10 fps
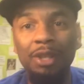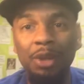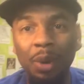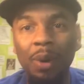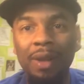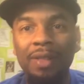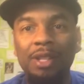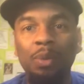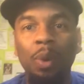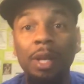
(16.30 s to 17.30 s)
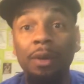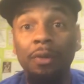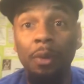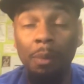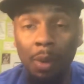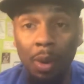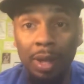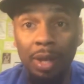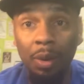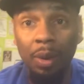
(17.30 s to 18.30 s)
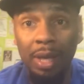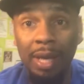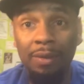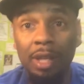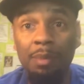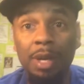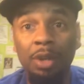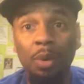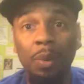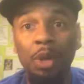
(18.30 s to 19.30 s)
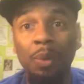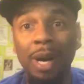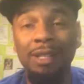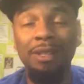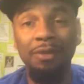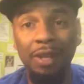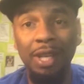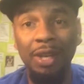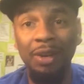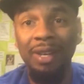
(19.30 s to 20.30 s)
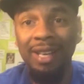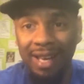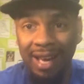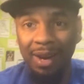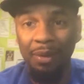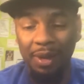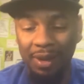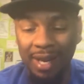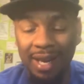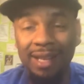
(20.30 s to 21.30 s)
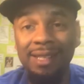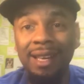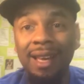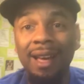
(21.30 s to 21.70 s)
doing this wonderful morning or evening, depending on when you watch this video out there, guys?